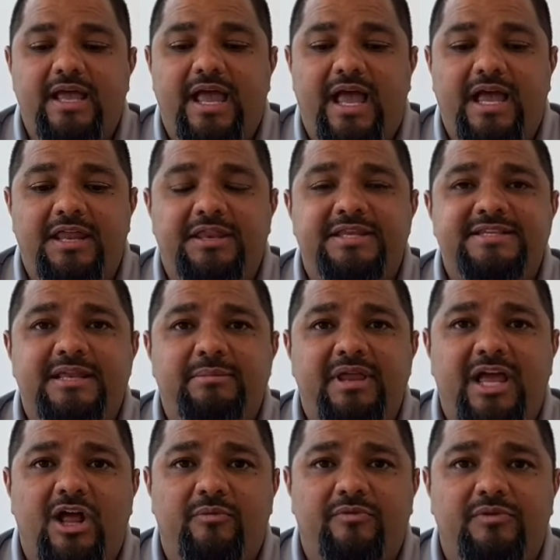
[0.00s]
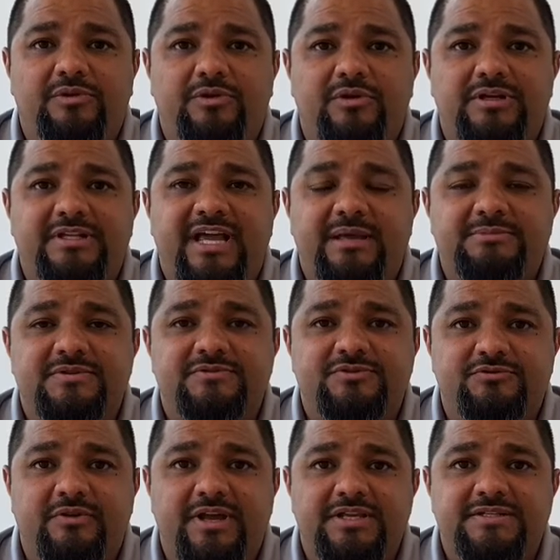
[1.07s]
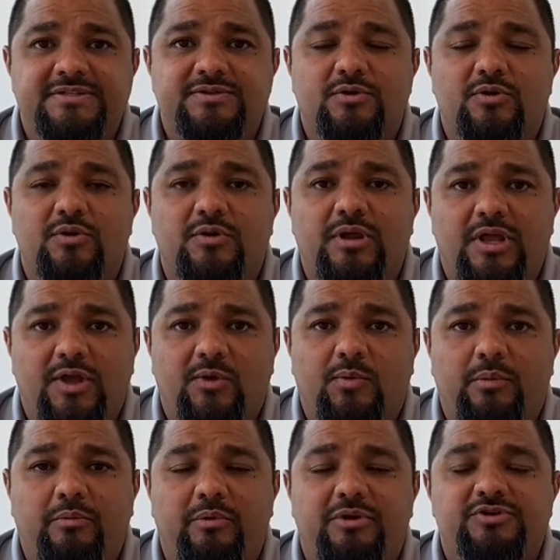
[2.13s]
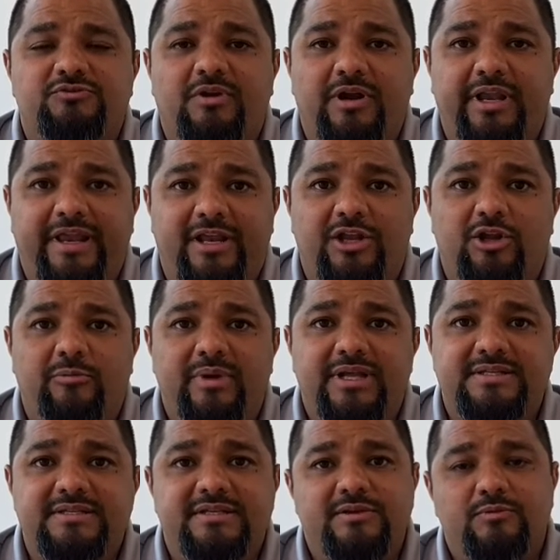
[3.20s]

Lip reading: And this can be helpful during times of stress or when we're struggling a little bit.